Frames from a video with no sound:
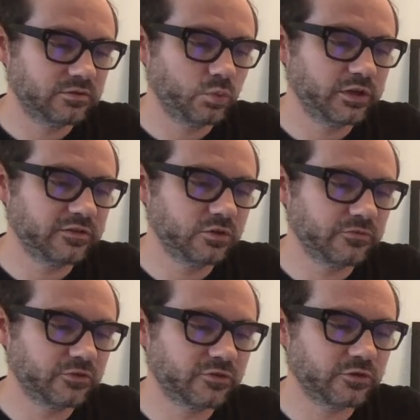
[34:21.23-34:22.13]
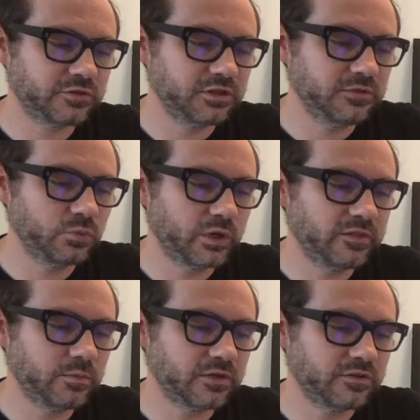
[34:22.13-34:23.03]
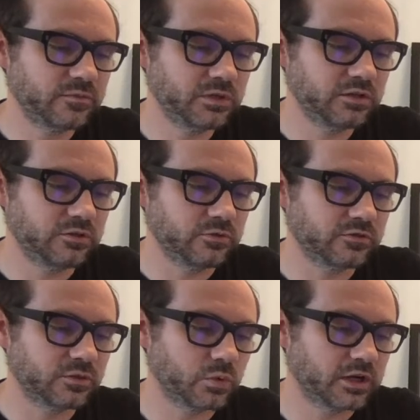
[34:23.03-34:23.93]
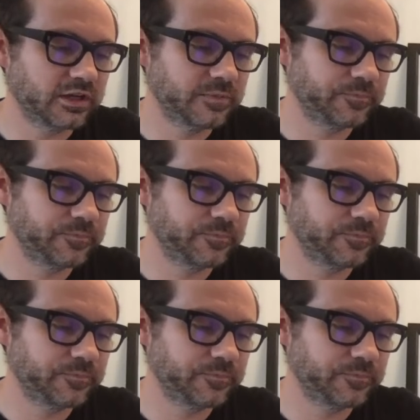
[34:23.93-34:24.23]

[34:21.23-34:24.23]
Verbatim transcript: what is known for certain even when the method's being used and why